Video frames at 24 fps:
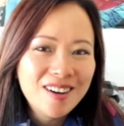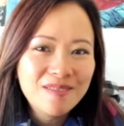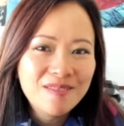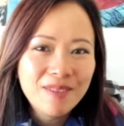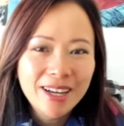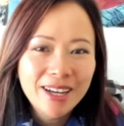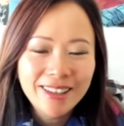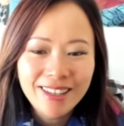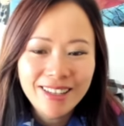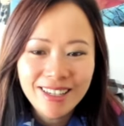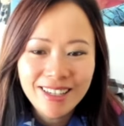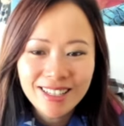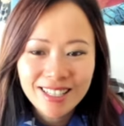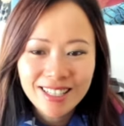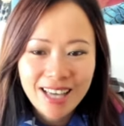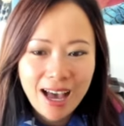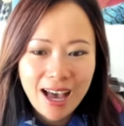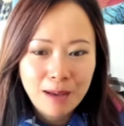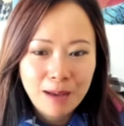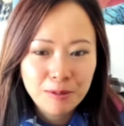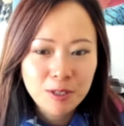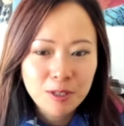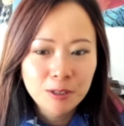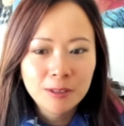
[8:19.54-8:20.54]
these
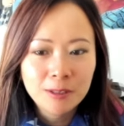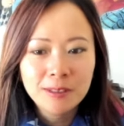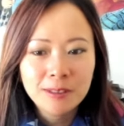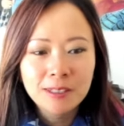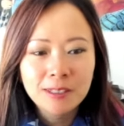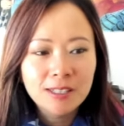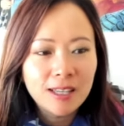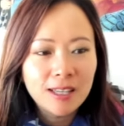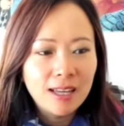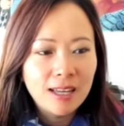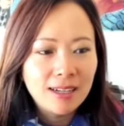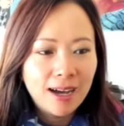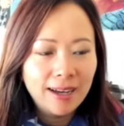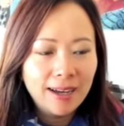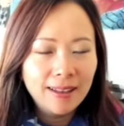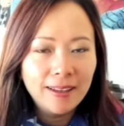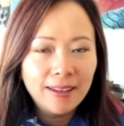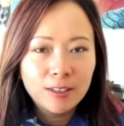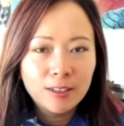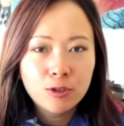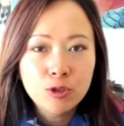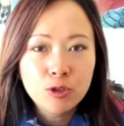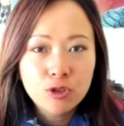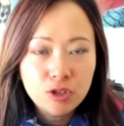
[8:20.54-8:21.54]
capsules and
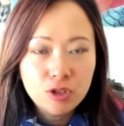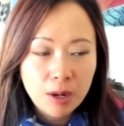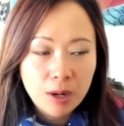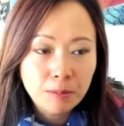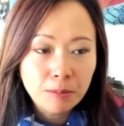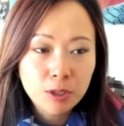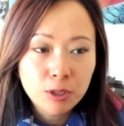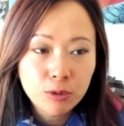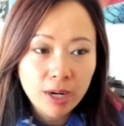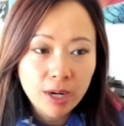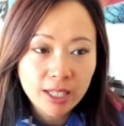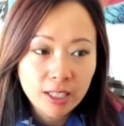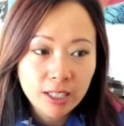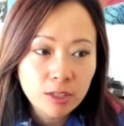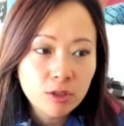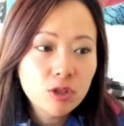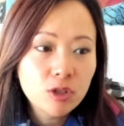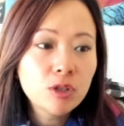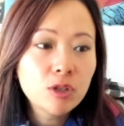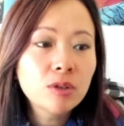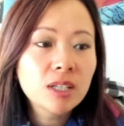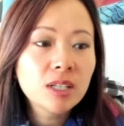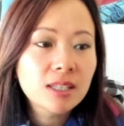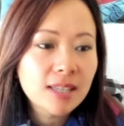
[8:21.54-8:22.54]
highlights to jump directly
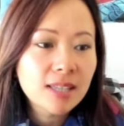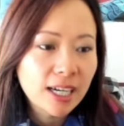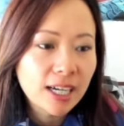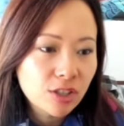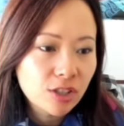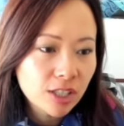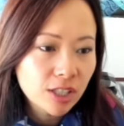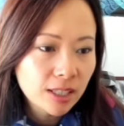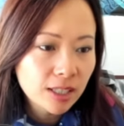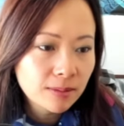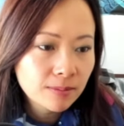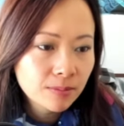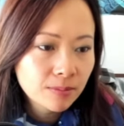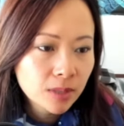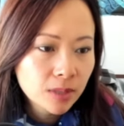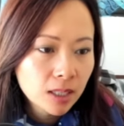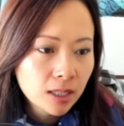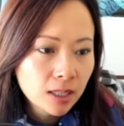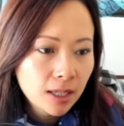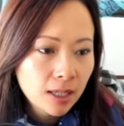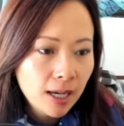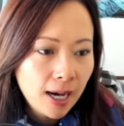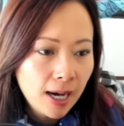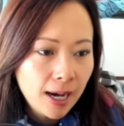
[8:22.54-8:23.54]
to the section
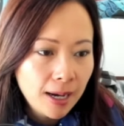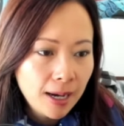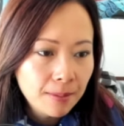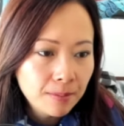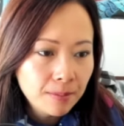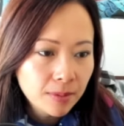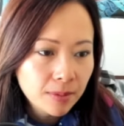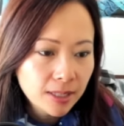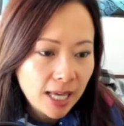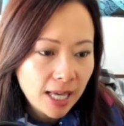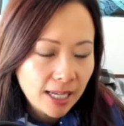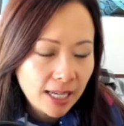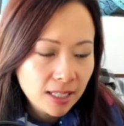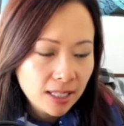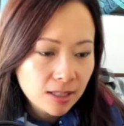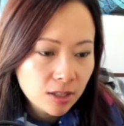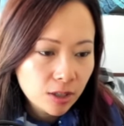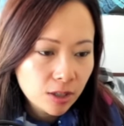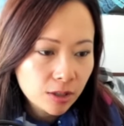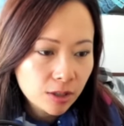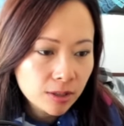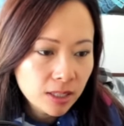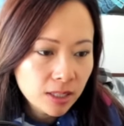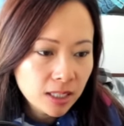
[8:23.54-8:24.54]
that is
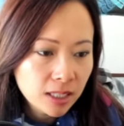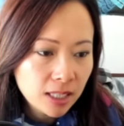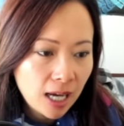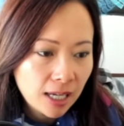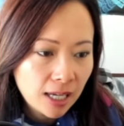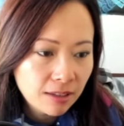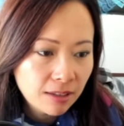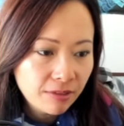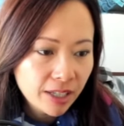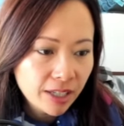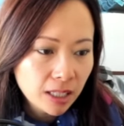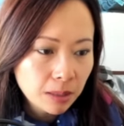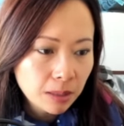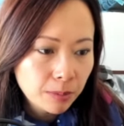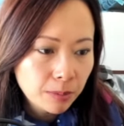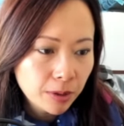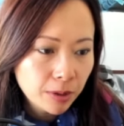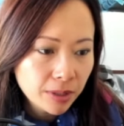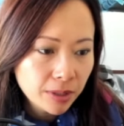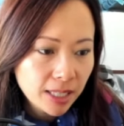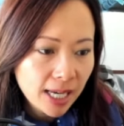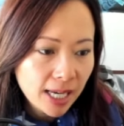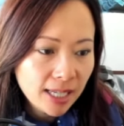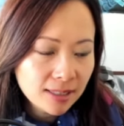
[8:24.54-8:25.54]
currently not
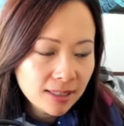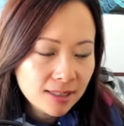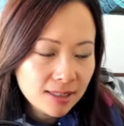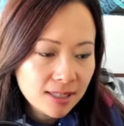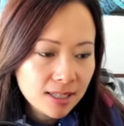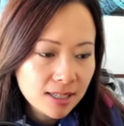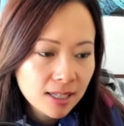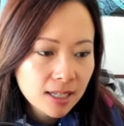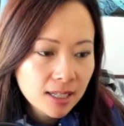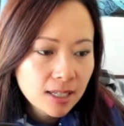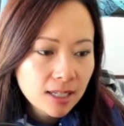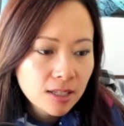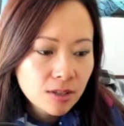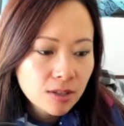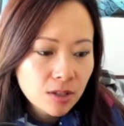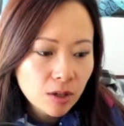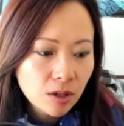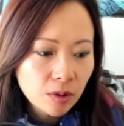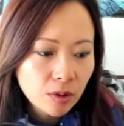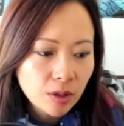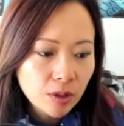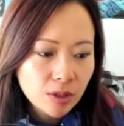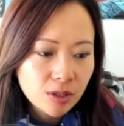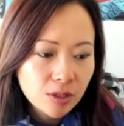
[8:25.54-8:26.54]
available yet.
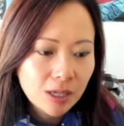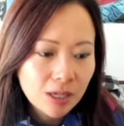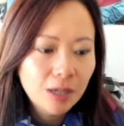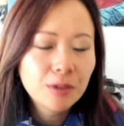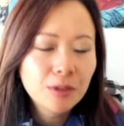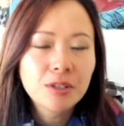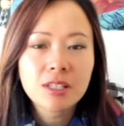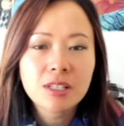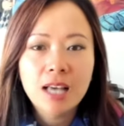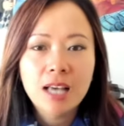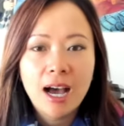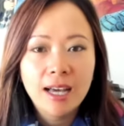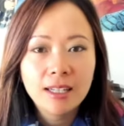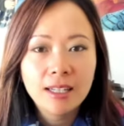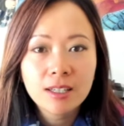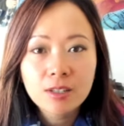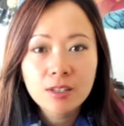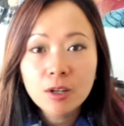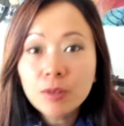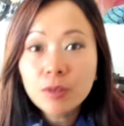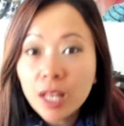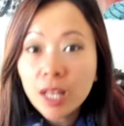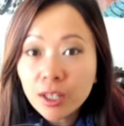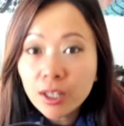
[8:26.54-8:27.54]
So there's host side,
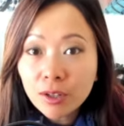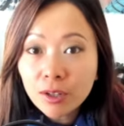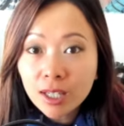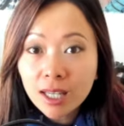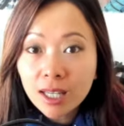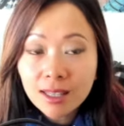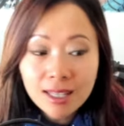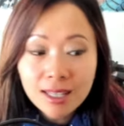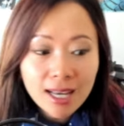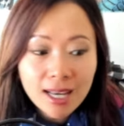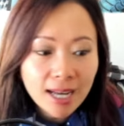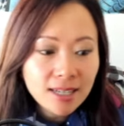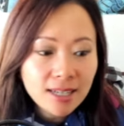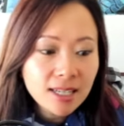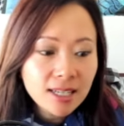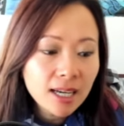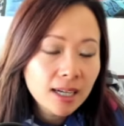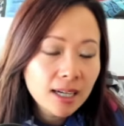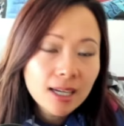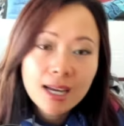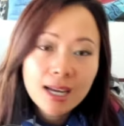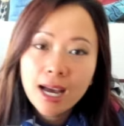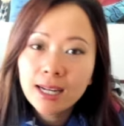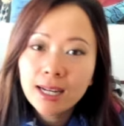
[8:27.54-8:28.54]
so that you get the
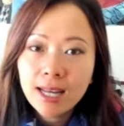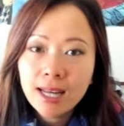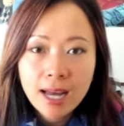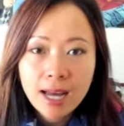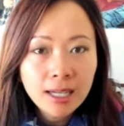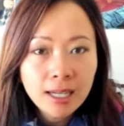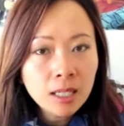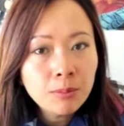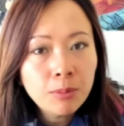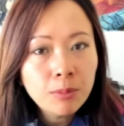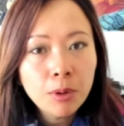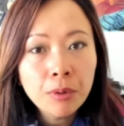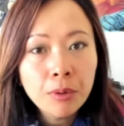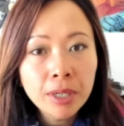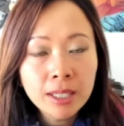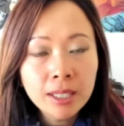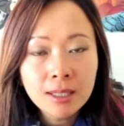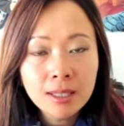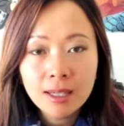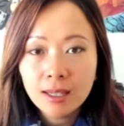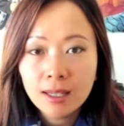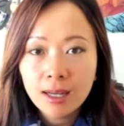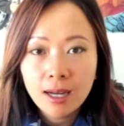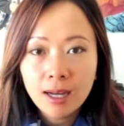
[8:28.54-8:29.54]
idea. At any
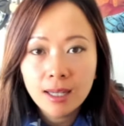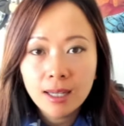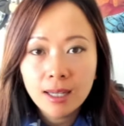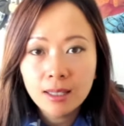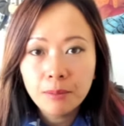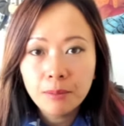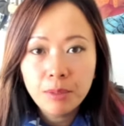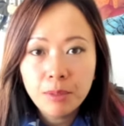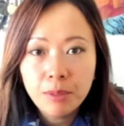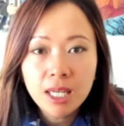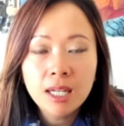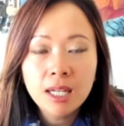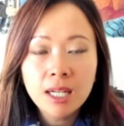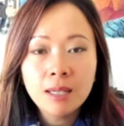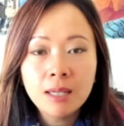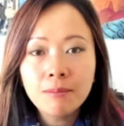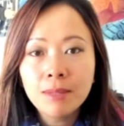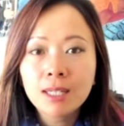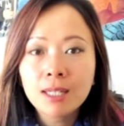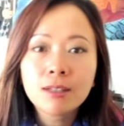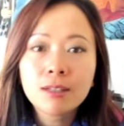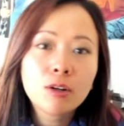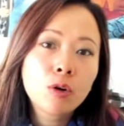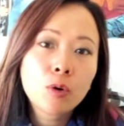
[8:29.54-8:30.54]
point at the beginning,
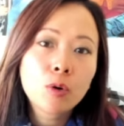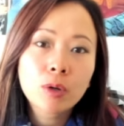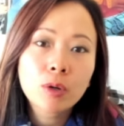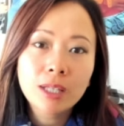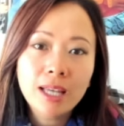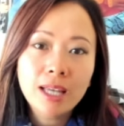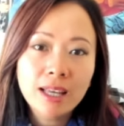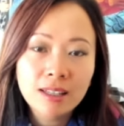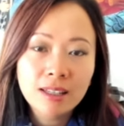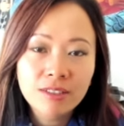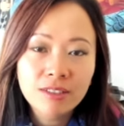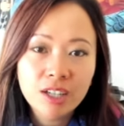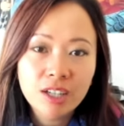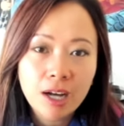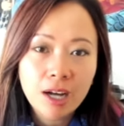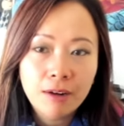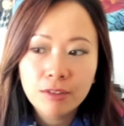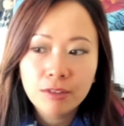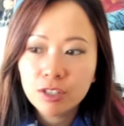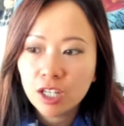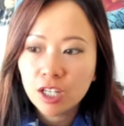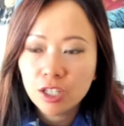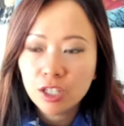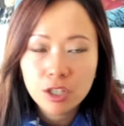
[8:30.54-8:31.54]
middle, or the end of the
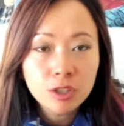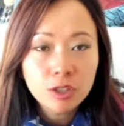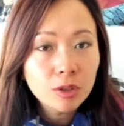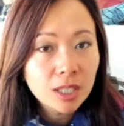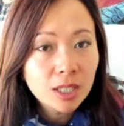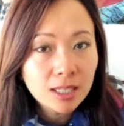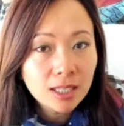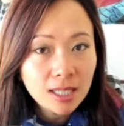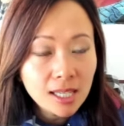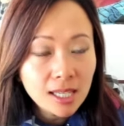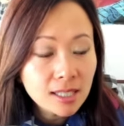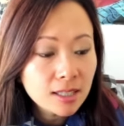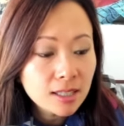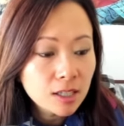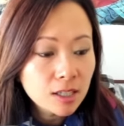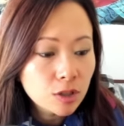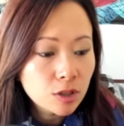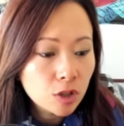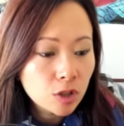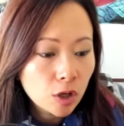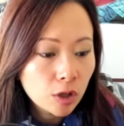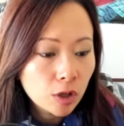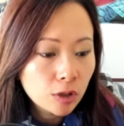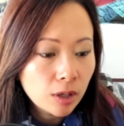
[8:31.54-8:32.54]
conversation, you can easily
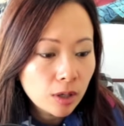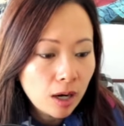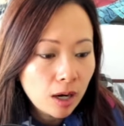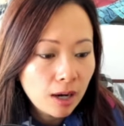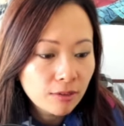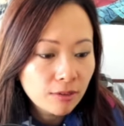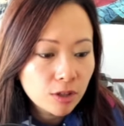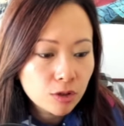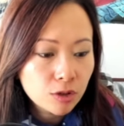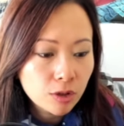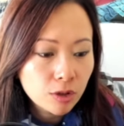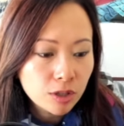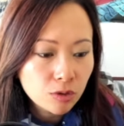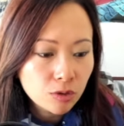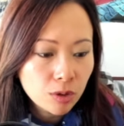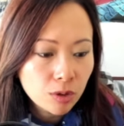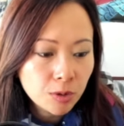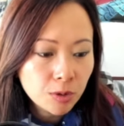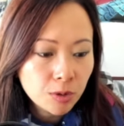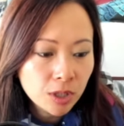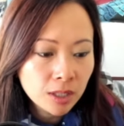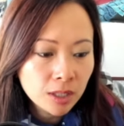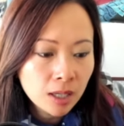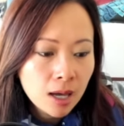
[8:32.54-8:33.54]
turn off the transcription